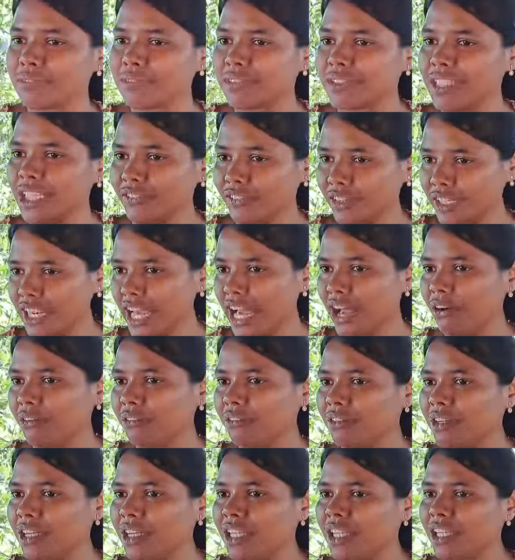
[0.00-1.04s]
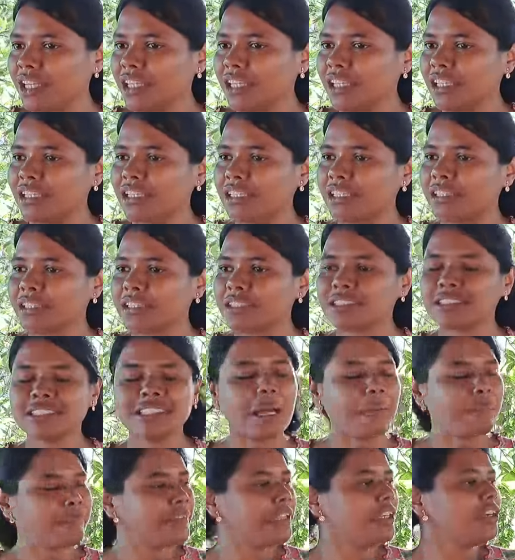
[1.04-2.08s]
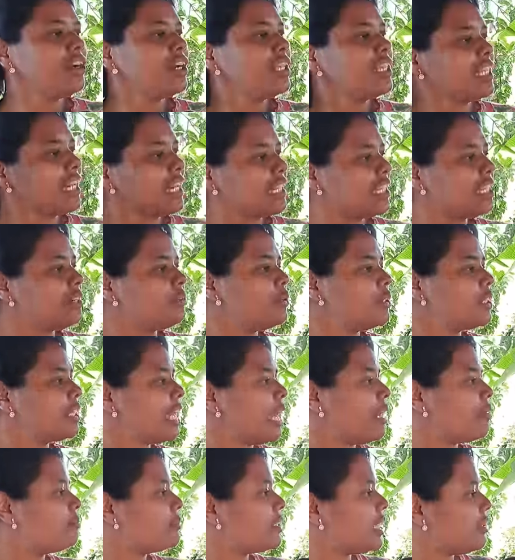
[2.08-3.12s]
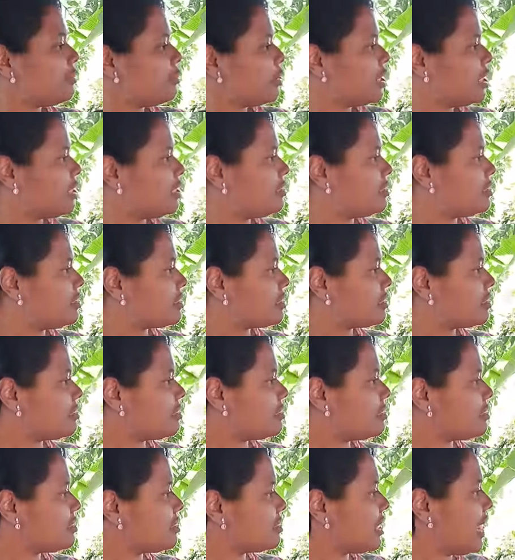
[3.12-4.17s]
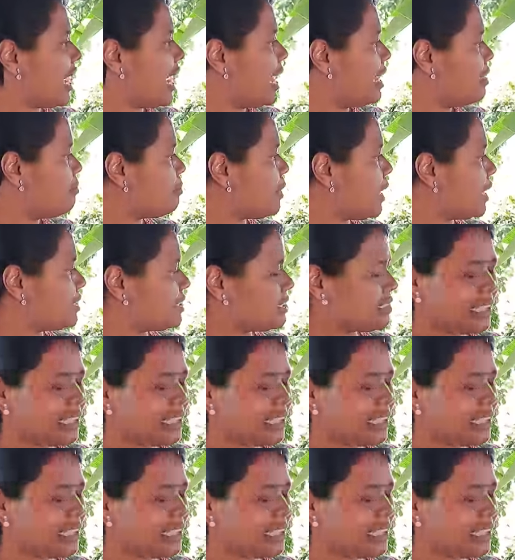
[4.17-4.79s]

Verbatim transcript: Even now, something or the other would come. They would help us